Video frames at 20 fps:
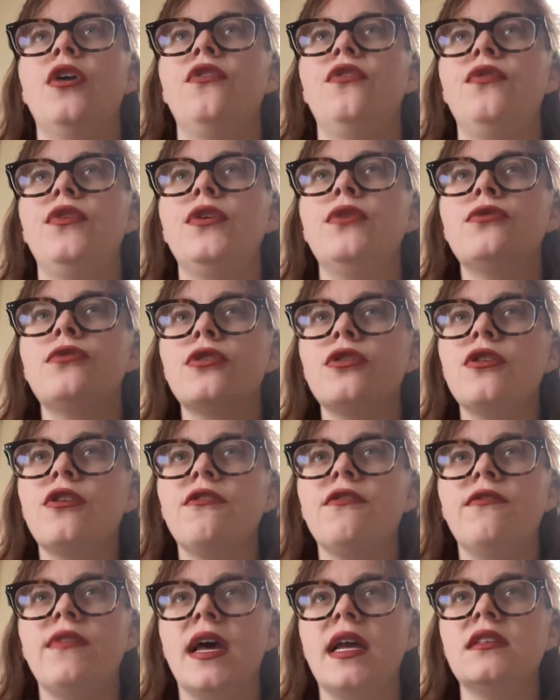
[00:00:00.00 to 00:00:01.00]
future
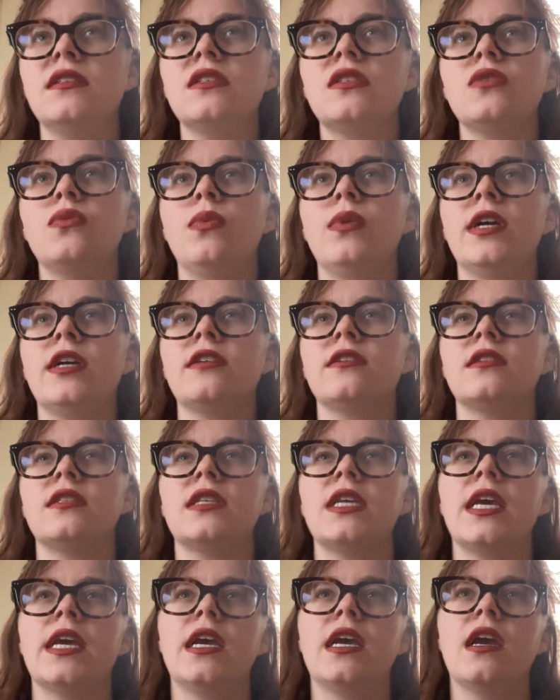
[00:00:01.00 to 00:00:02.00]
events where it's
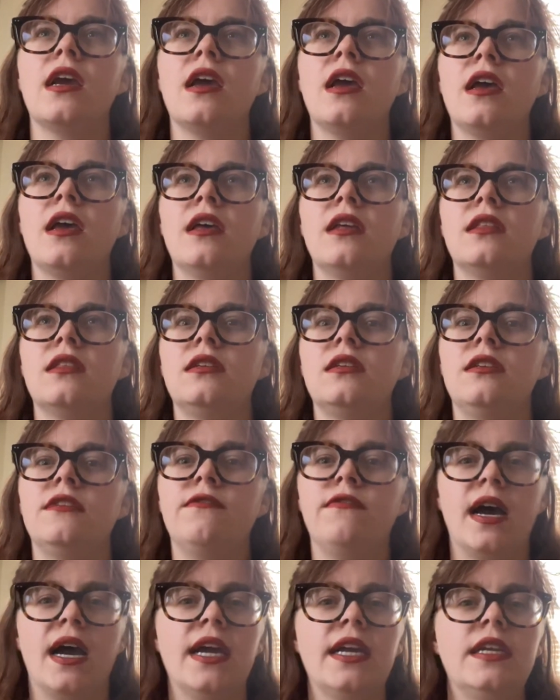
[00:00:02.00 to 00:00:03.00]
like the
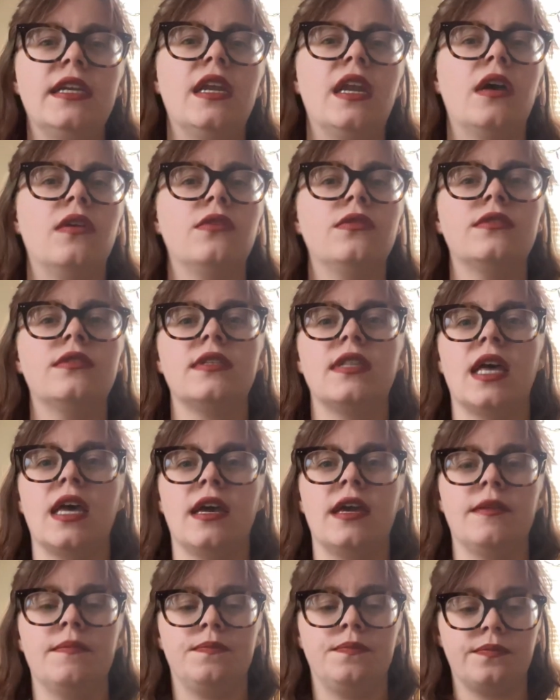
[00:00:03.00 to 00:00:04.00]
divine knows
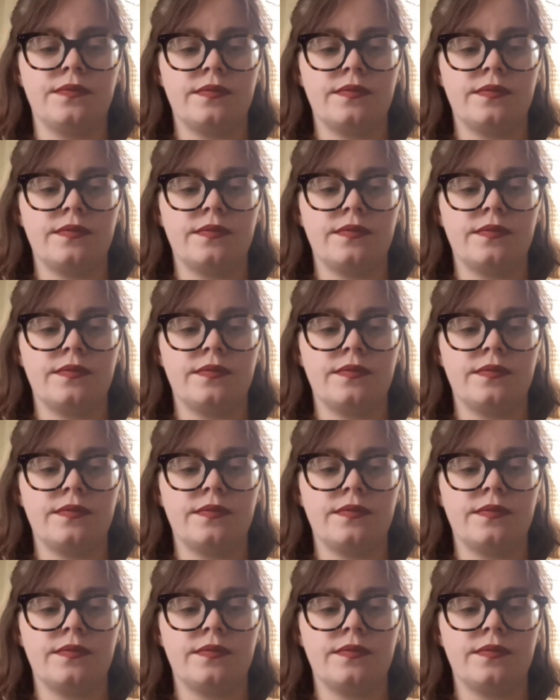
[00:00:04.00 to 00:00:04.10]
that,